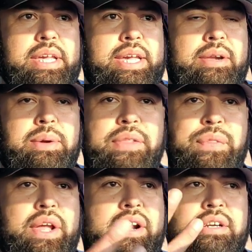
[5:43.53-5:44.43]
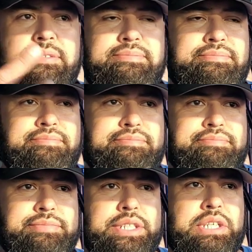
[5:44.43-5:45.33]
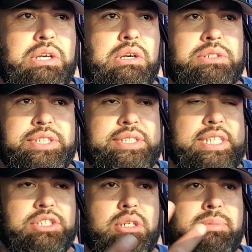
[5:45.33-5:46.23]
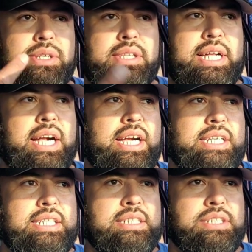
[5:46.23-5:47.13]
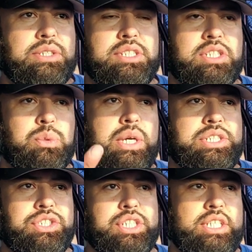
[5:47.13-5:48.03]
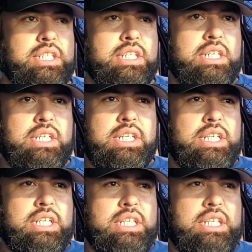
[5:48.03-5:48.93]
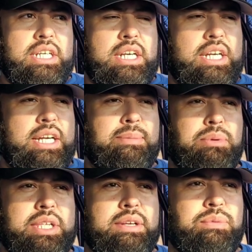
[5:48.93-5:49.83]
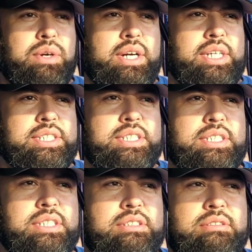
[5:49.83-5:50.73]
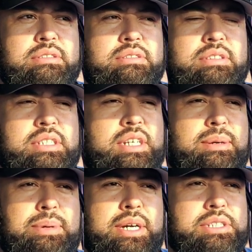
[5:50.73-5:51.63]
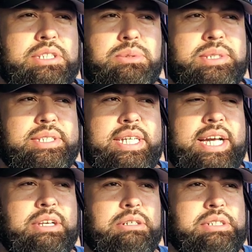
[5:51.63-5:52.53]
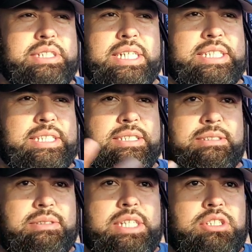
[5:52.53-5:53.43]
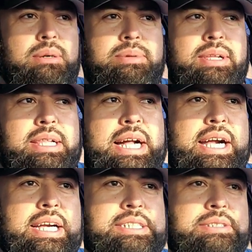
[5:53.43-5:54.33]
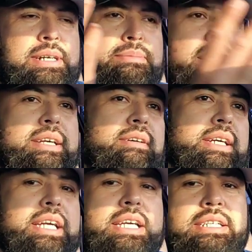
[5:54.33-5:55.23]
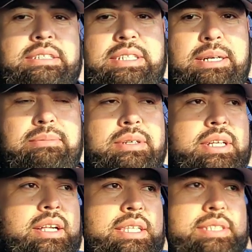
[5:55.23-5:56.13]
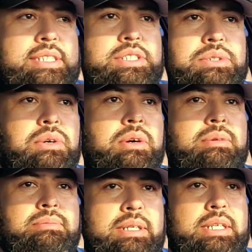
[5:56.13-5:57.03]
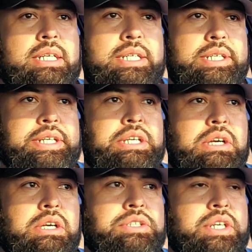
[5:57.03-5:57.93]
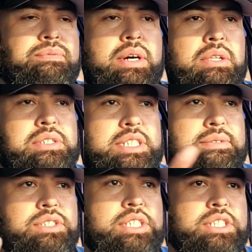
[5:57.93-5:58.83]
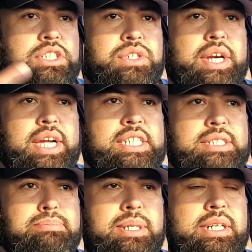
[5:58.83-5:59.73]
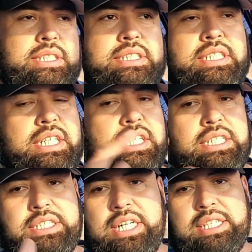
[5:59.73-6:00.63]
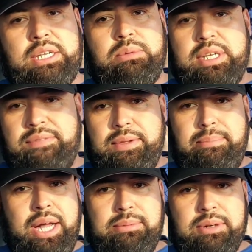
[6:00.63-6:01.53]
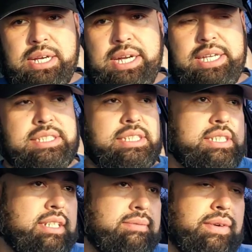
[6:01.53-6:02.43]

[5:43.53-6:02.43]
And right there, you know, since they told me to lie, there's this question. Uh, I believe was uh, about suicidal, and I just they told me to lie, so I'm like, okay, I'm gonna listen to them. You know, they're followers of Jesus Christ, but not the one of the Bible, guys. They're